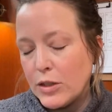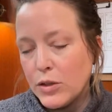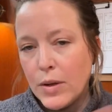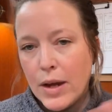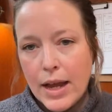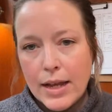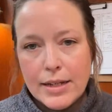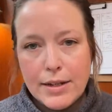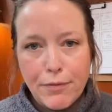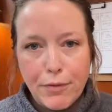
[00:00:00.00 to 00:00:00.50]
So I
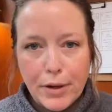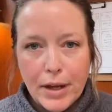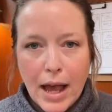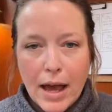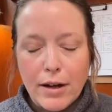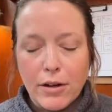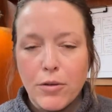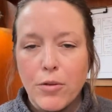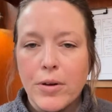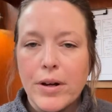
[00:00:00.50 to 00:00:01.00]
had different
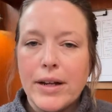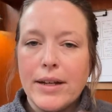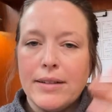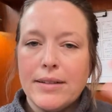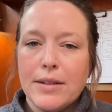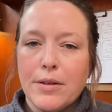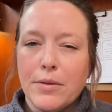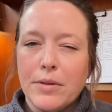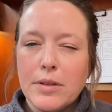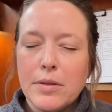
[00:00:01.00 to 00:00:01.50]
categories.
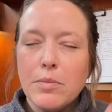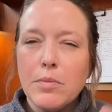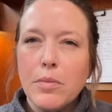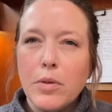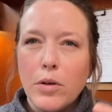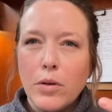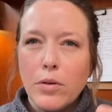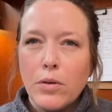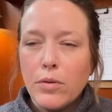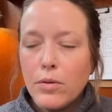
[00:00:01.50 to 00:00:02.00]
There was
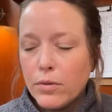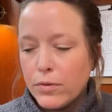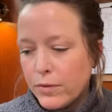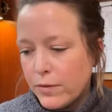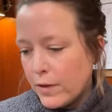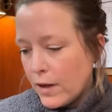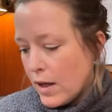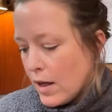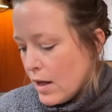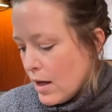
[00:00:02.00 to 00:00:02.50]
move,
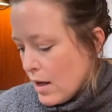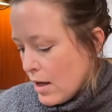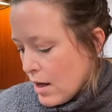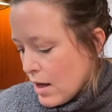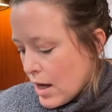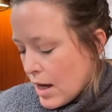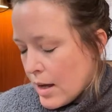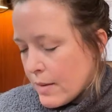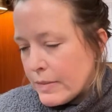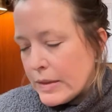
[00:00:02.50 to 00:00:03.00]

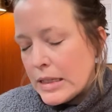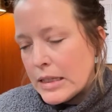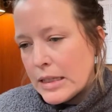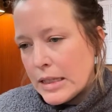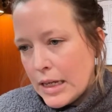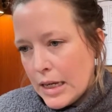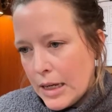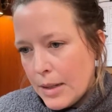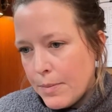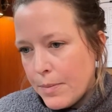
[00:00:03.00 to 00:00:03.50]

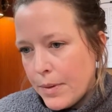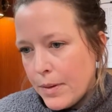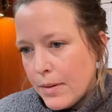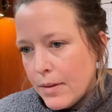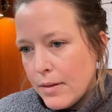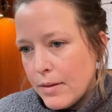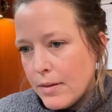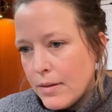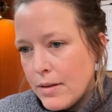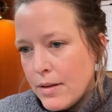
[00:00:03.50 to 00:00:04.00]
sleep,
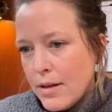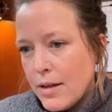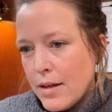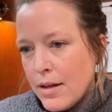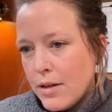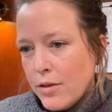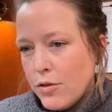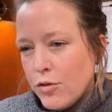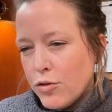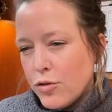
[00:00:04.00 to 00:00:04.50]

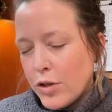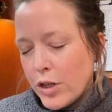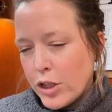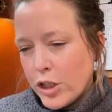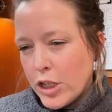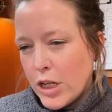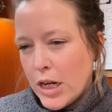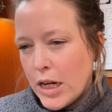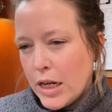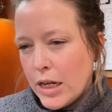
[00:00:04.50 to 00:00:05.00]

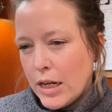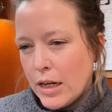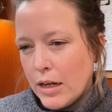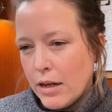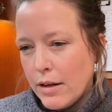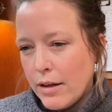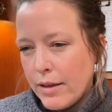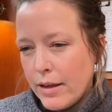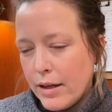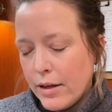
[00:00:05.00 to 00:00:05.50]
nutrition.
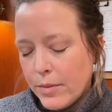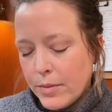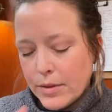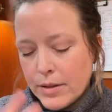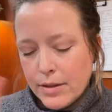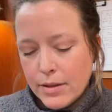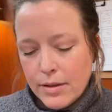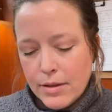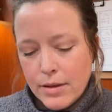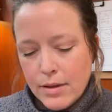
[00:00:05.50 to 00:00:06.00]
I think it was
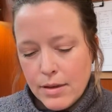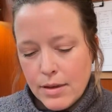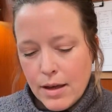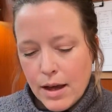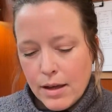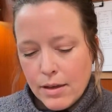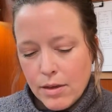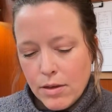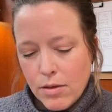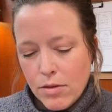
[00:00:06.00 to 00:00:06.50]

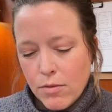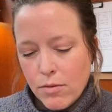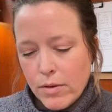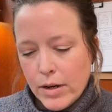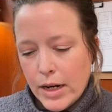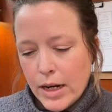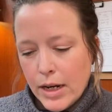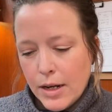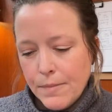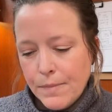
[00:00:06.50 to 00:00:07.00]
that
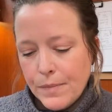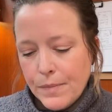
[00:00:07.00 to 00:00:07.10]
3.